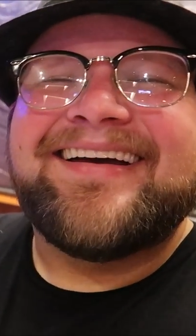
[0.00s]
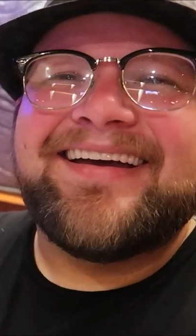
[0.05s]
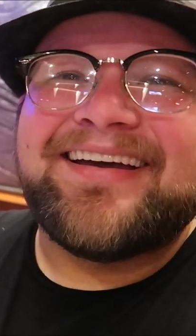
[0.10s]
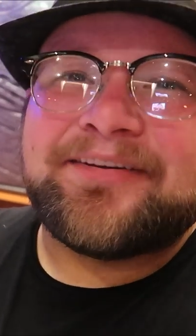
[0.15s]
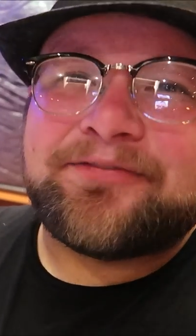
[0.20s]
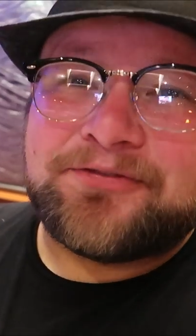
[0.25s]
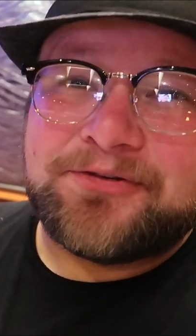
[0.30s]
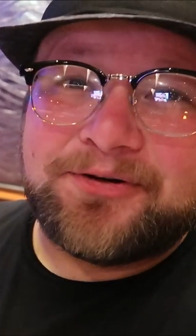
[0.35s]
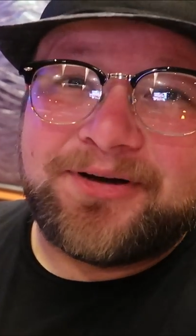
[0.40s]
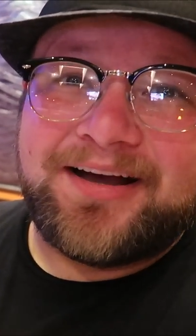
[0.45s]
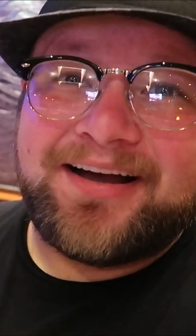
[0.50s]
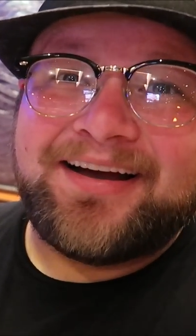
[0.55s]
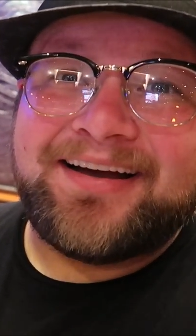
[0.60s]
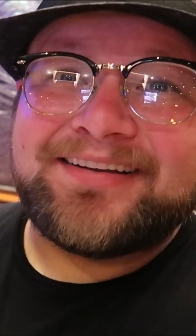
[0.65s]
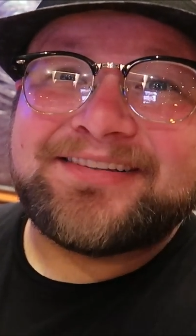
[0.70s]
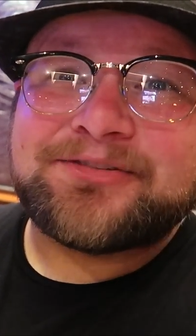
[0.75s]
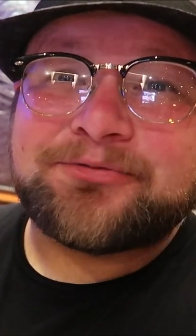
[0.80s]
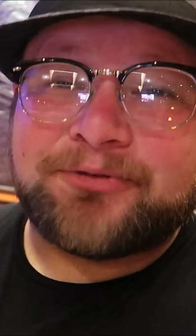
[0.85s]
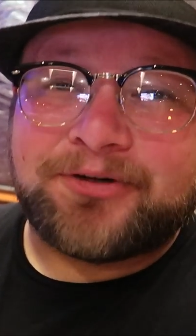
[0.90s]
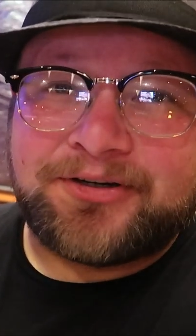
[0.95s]
if you
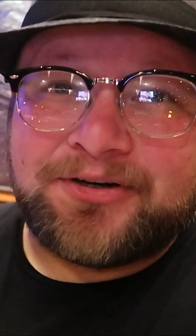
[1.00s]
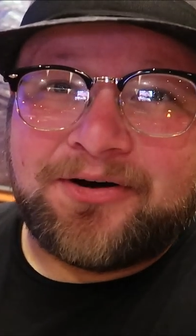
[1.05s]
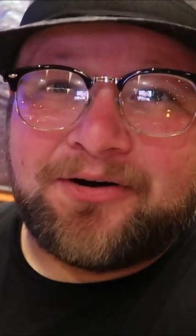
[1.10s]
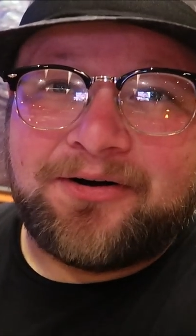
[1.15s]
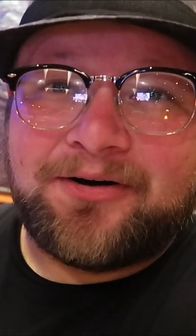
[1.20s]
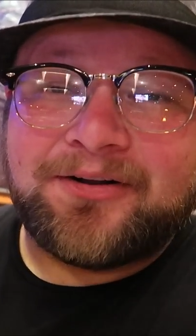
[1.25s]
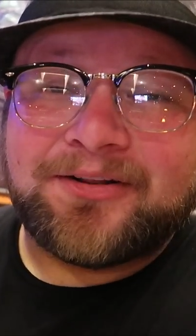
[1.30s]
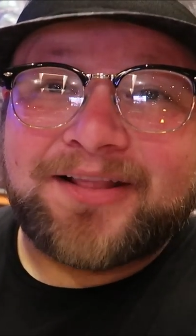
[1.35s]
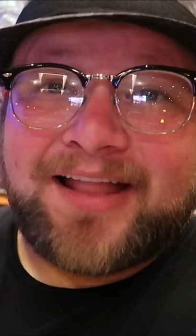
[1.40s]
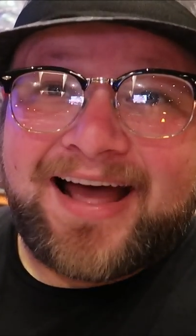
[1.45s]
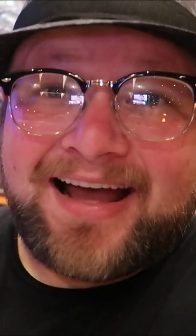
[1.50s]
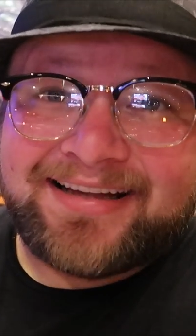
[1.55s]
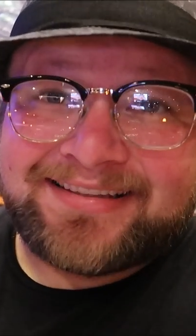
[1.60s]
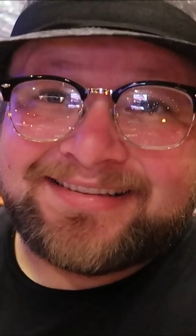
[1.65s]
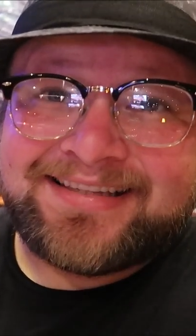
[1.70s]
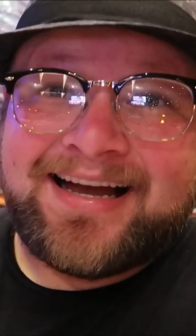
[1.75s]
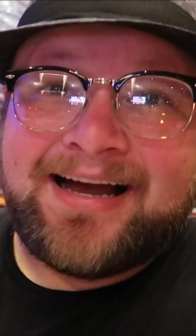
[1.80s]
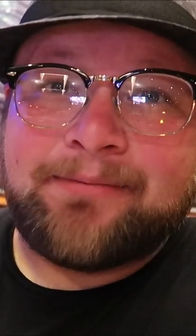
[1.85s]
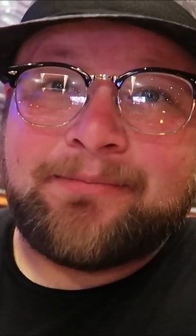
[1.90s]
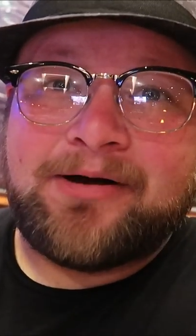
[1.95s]
guys recall,
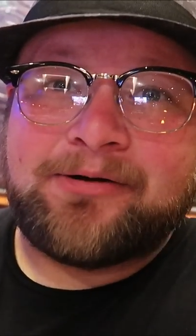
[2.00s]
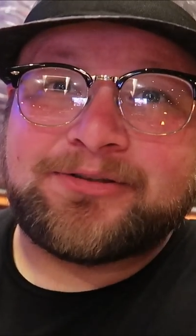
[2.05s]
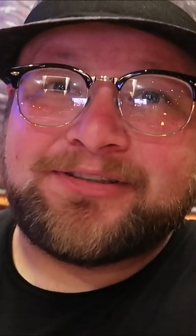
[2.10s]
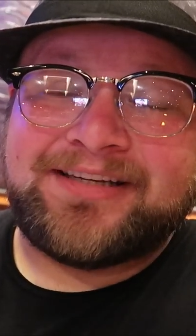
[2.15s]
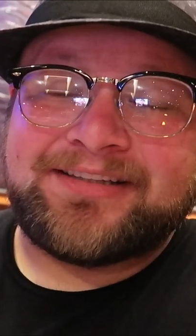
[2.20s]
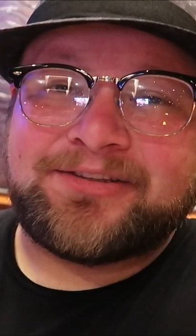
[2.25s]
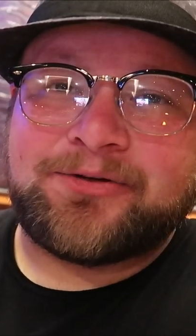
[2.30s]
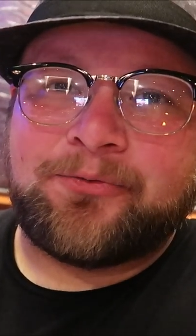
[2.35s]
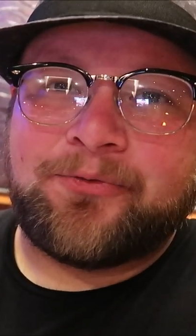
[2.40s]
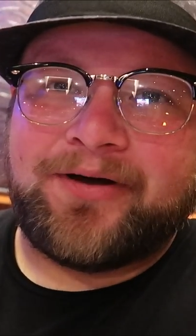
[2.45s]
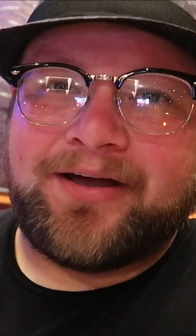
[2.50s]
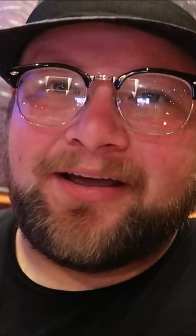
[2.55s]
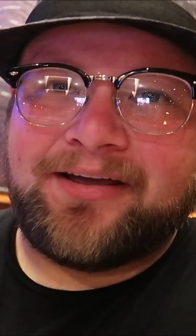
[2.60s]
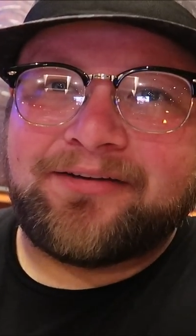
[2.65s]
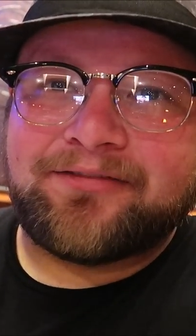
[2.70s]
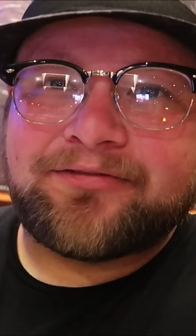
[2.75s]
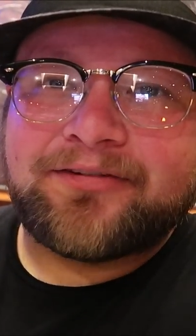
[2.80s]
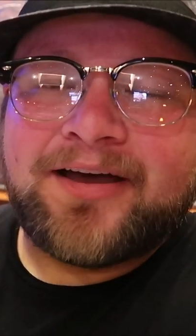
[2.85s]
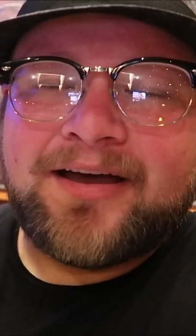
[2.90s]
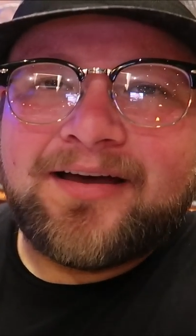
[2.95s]
last time I was at the
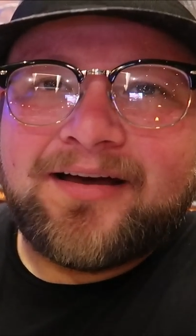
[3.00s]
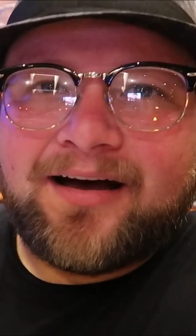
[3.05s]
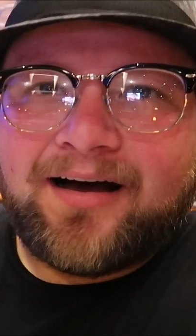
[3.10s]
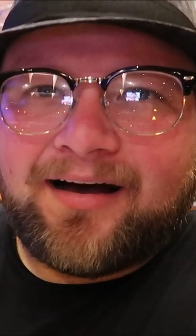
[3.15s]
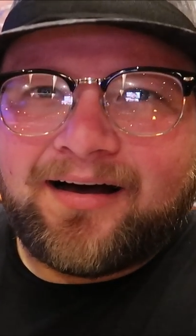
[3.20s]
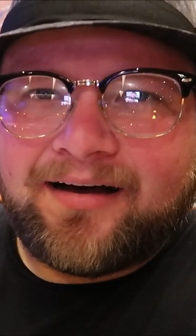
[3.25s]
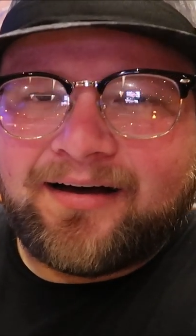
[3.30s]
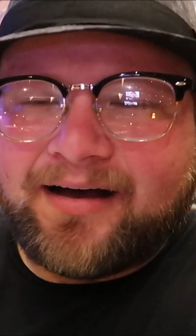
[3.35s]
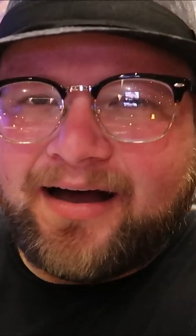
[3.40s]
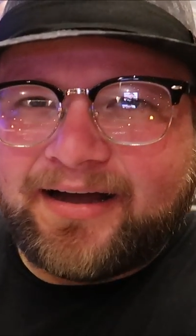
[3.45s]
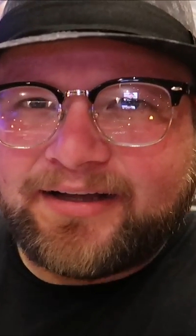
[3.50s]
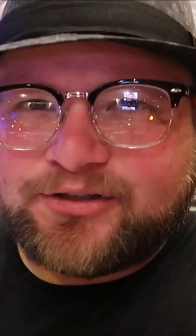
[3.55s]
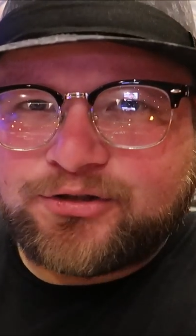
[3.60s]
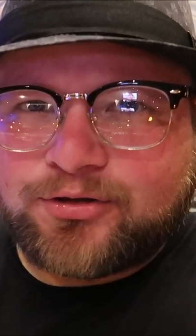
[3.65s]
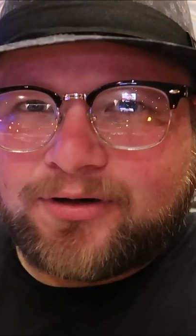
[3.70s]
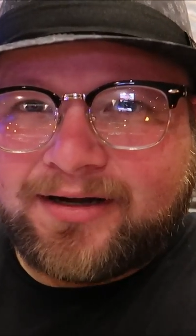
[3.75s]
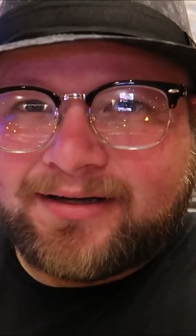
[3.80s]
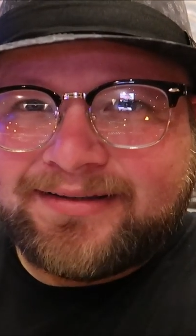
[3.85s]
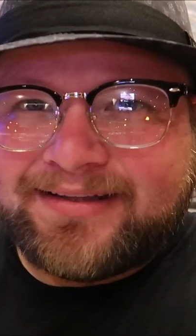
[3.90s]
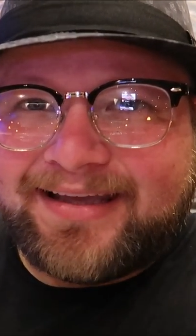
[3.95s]
Wave, uh, I
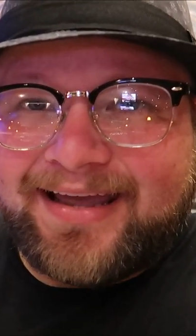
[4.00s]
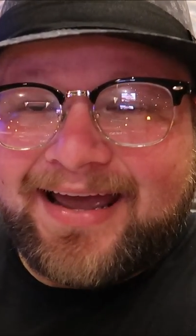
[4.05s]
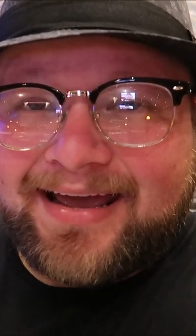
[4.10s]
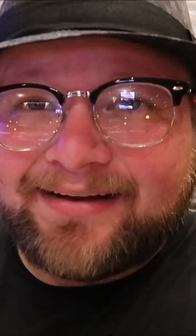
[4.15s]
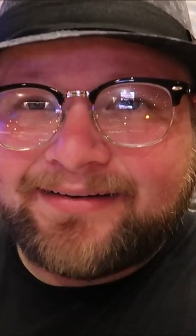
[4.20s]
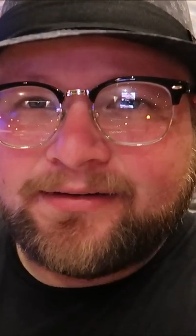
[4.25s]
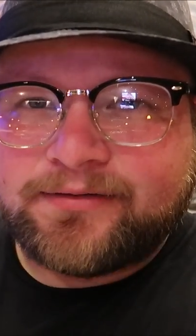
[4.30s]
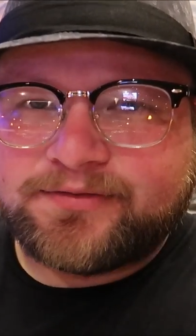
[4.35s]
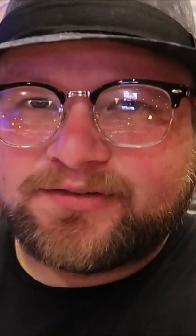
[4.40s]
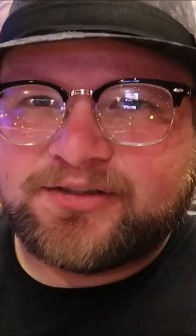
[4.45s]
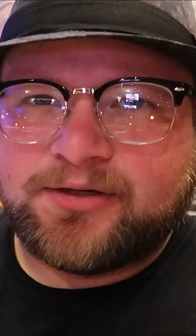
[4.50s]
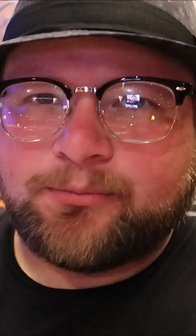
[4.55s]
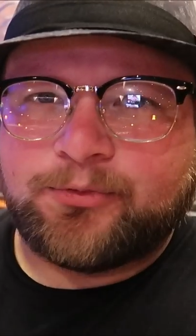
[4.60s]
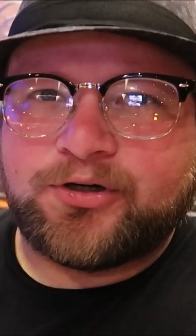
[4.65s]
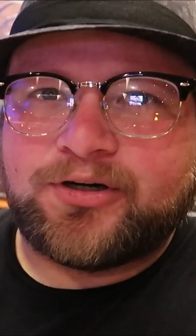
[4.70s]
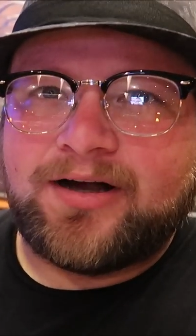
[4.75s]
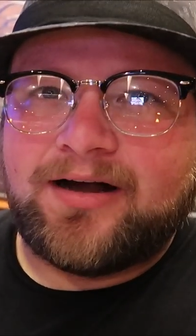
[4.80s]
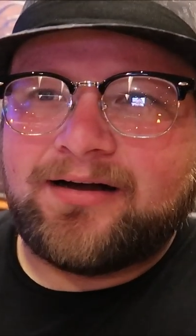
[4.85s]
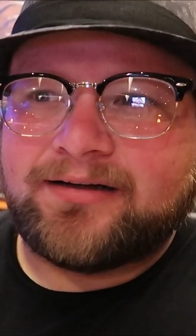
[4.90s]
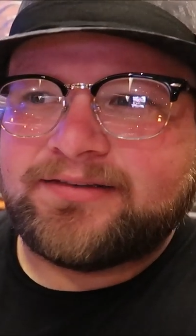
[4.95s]
tried the end of summer
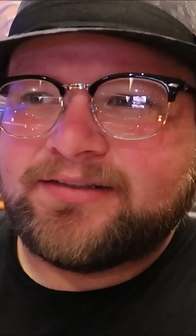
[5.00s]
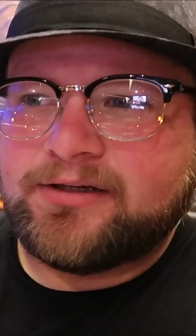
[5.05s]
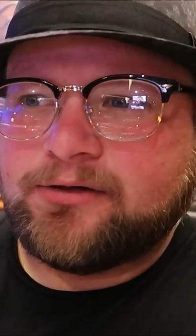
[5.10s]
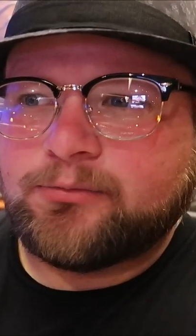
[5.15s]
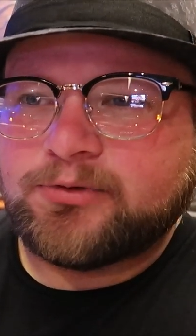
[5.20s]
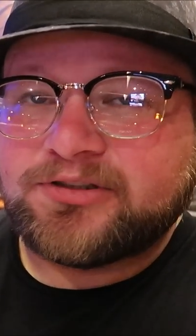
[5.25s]
cocktail.